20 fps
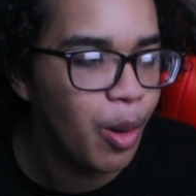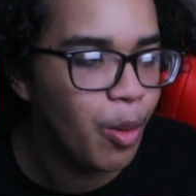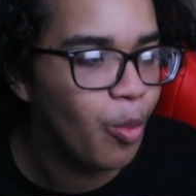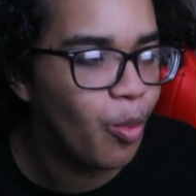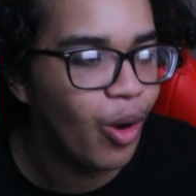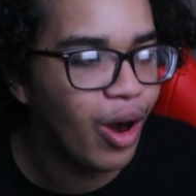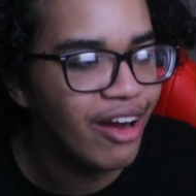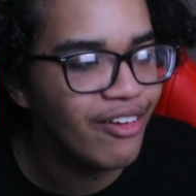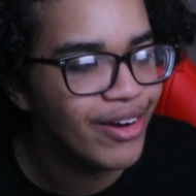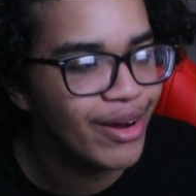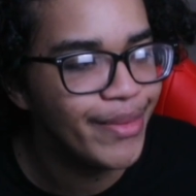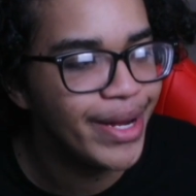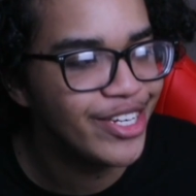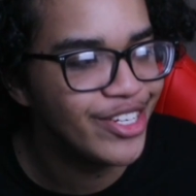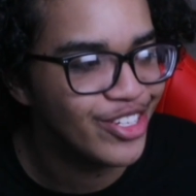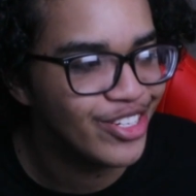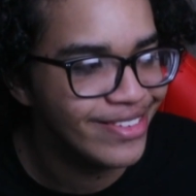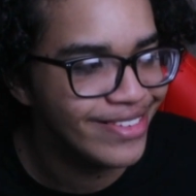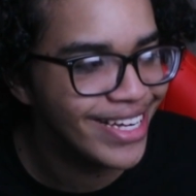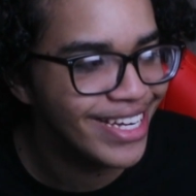Why have I
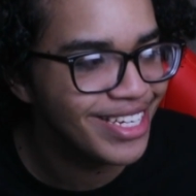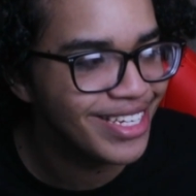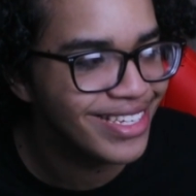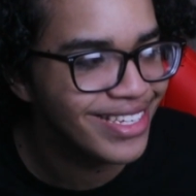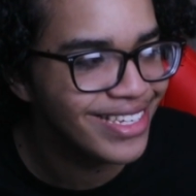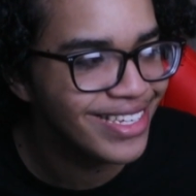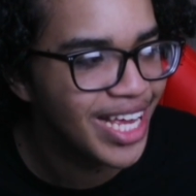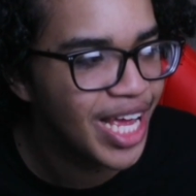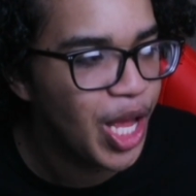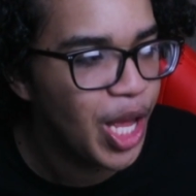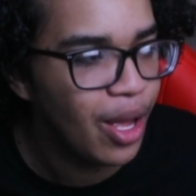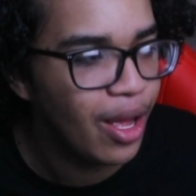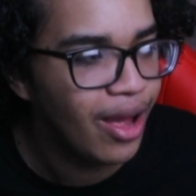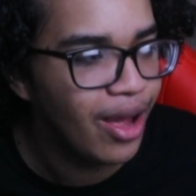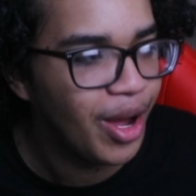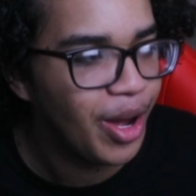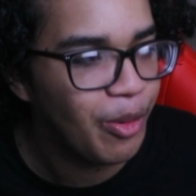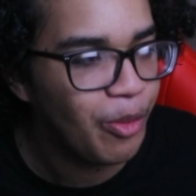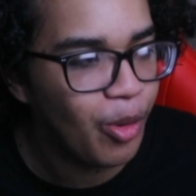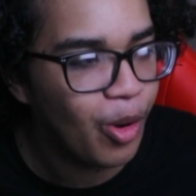mentioned this?
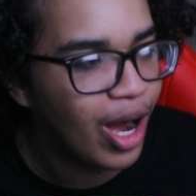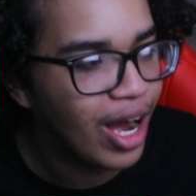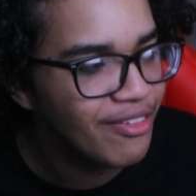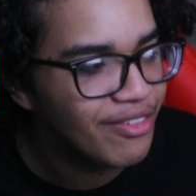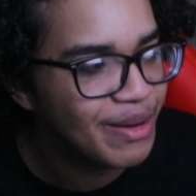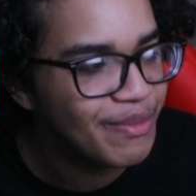I